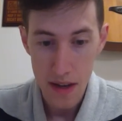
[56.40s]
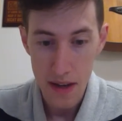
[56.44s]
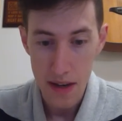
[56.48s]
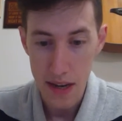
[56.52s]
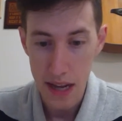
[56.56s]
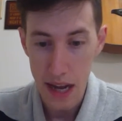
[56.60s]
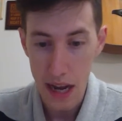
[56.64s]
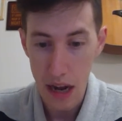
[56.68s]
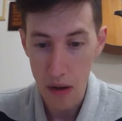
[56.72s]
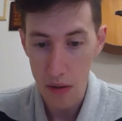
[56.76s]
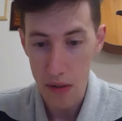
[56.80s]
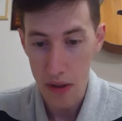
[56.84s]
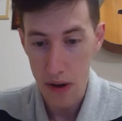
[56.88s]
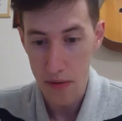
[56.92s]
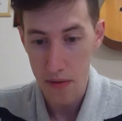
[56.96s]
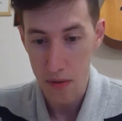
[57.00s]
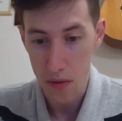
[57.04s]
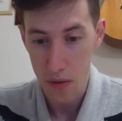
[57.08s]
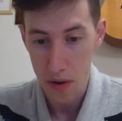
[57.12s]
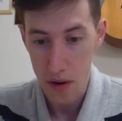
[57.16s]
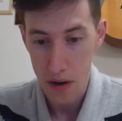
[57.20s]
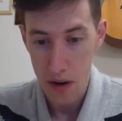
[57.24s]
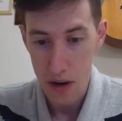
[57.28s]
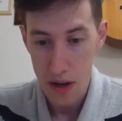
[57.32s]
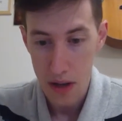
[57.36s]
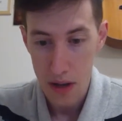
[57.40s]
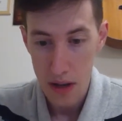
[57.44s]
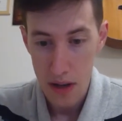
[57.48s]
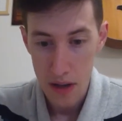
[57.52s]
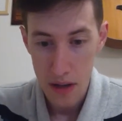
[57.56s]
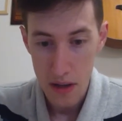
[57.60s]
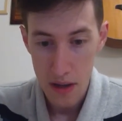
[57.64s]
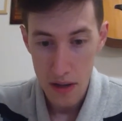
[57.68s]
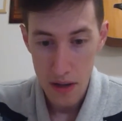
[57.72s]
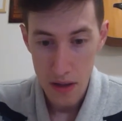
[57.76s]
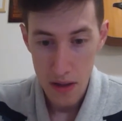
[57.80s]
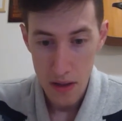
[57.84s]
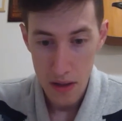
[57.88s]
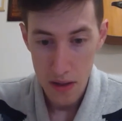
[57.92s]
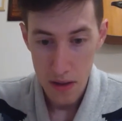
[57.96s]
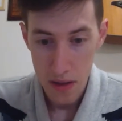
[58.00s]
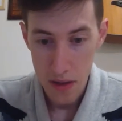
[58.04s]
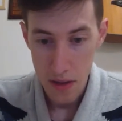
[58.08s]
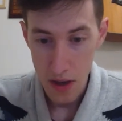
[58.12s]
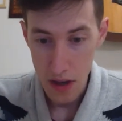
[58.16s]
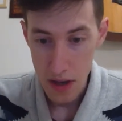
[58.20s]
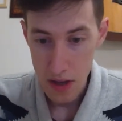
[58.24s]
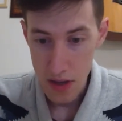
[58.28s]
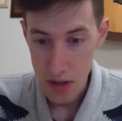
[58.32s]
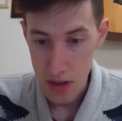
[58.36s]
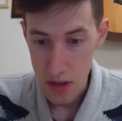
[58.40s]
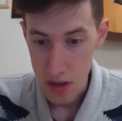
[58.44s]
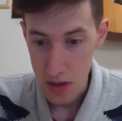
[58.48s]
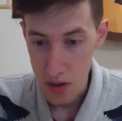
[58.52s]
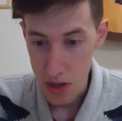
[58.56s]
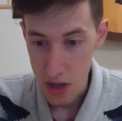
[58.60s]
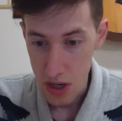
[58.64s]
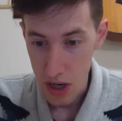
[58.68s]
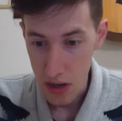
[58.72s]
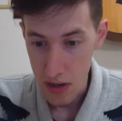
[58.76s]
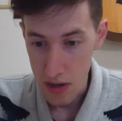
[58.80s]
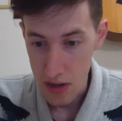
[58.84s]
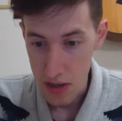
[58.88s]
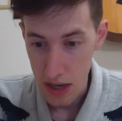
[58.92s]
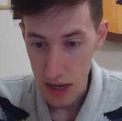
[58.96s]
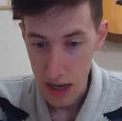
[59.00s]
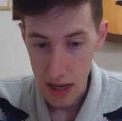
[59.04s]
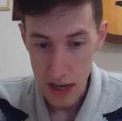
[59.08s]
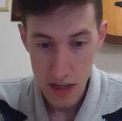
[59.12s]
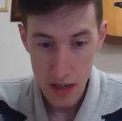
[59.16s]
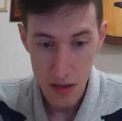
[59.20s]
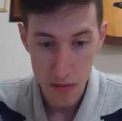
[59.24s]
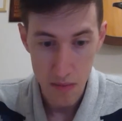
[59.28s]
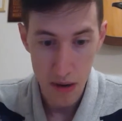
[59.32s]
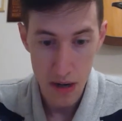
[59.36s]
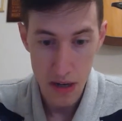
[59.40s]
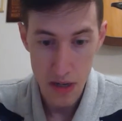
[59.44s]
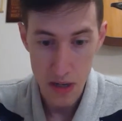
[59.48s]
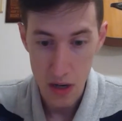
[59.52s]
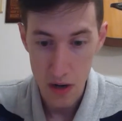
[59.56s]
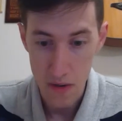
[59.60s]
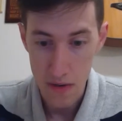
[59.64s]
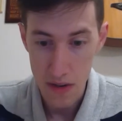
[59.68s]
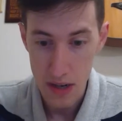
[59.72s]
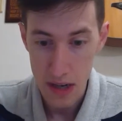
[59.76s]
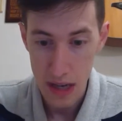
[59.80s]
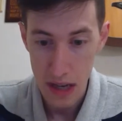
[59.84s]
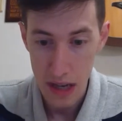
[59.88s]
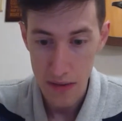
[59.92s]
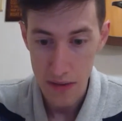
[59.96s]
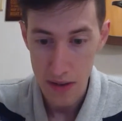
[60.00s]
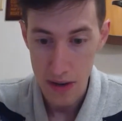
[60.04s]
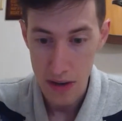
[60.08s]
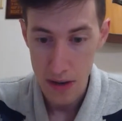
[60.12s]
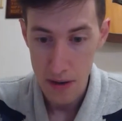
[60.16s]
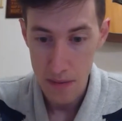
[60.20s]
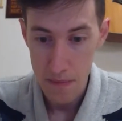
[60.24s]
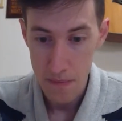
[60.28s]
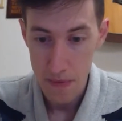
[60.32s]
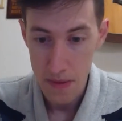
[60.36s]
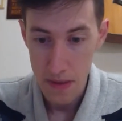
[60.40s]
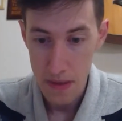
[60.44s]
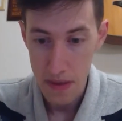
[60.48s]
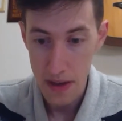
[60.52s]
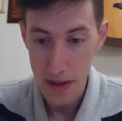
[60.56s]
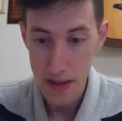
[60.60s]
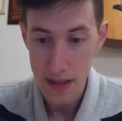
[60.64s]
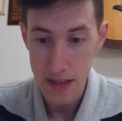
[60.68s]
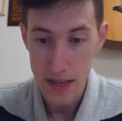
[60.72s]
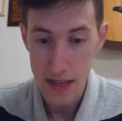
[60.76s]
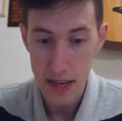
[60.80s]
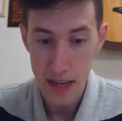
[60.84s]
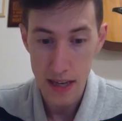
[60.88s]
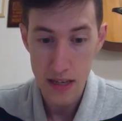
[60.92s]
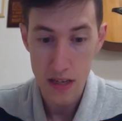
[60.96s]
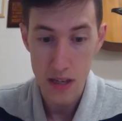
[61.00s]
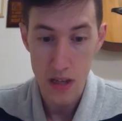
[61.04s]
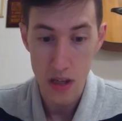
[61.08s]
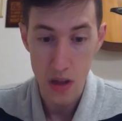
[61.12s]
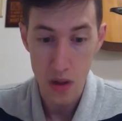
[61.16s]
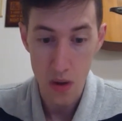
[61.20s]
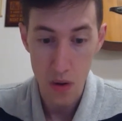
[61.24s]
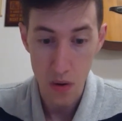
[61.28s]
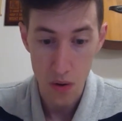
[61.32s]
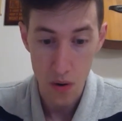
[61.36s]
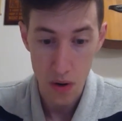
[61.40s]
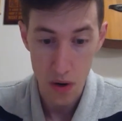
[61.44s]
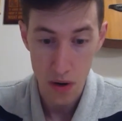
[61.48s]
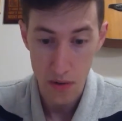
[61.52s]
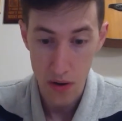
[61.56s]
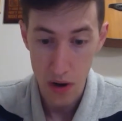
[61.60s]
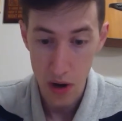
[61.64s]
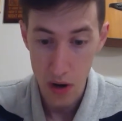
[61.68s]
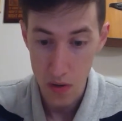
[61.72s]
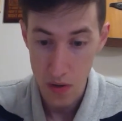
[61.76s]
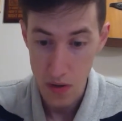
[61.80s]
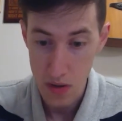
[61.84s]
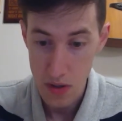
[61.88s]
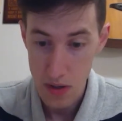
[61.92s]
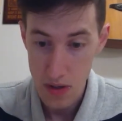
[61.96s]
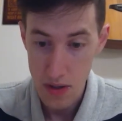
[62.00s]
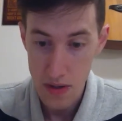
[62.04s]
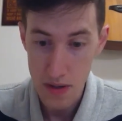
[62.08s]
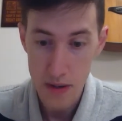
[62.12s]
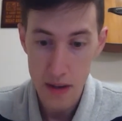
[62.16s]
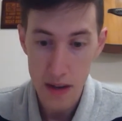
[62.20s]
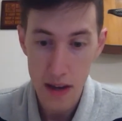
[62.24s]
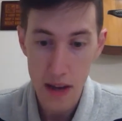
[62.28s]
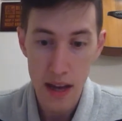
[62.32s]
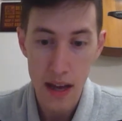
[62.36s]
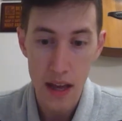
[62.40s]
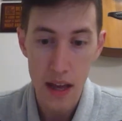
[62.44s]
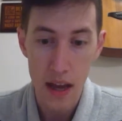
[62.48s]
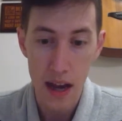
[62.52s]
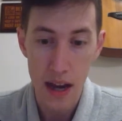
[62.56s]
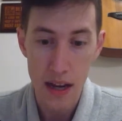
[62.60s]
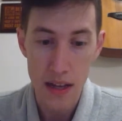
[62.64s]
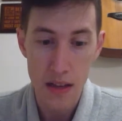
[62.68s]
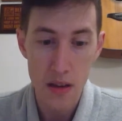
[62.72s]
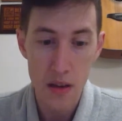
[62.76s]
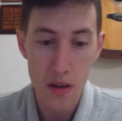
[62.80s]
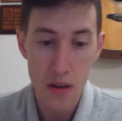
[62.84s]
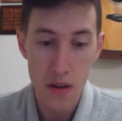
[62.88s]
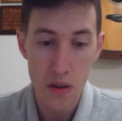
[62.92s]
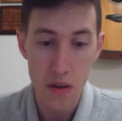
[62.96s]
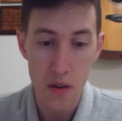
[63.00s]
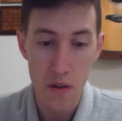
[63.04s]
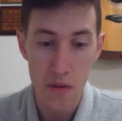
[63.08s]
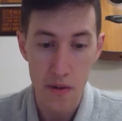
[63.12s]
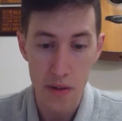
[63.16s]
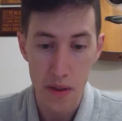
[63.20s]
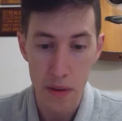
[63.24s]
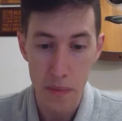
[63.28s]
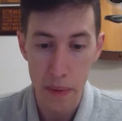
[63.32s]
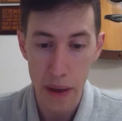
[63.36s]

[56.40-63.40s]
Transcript: Now therefore, thus you shall say to my servant David, thus says the Lord of hosts, I took you from the